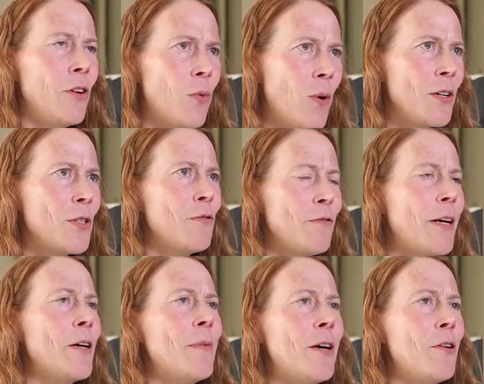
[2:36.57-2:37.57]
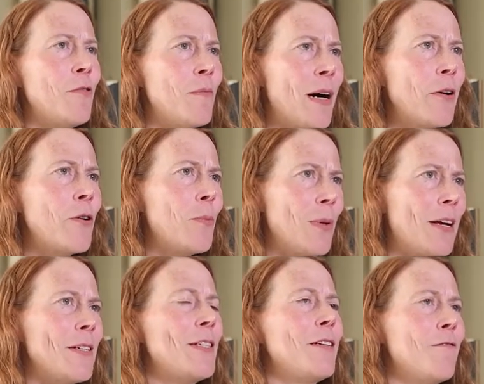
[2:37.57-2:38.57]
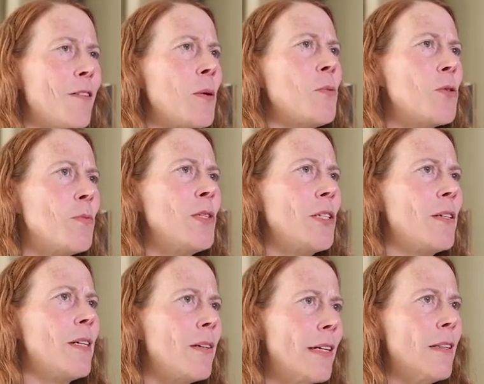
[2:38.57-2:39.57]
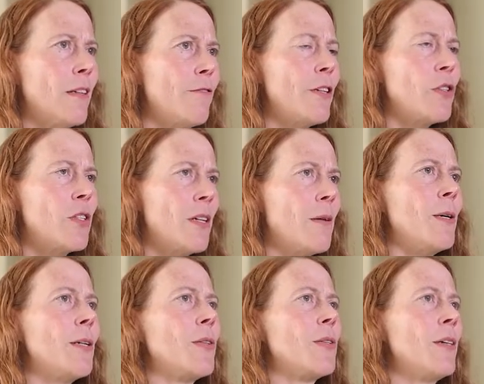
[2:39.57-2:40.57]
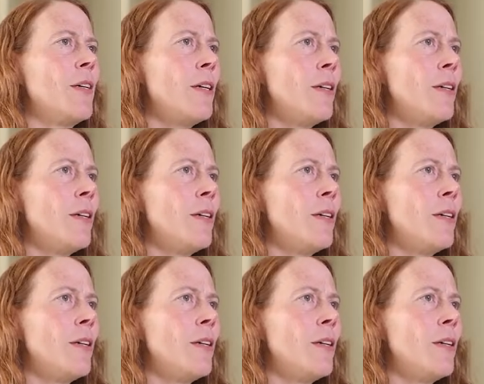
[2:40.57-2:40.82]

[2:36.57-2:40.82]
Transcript: there was a fair amount of microplastic fibrous material in the fish stomachs.